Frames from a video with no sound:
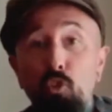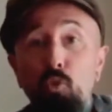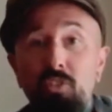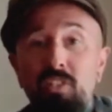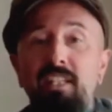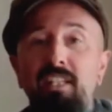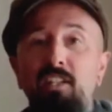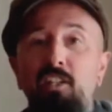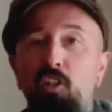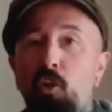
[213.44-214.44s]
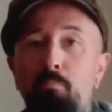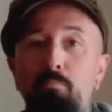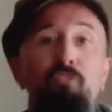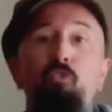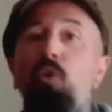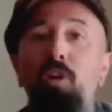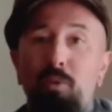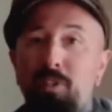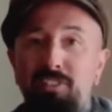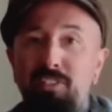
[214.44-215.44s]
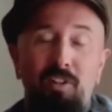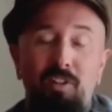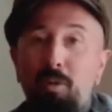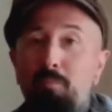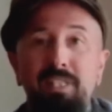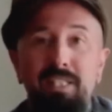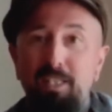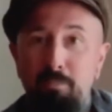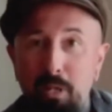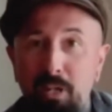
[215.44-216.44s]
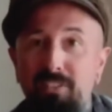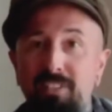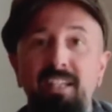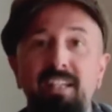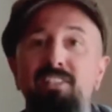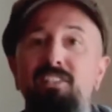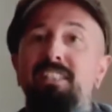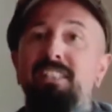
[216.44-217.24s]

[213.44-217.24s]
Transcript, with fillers: city, before it was, completely built. So you see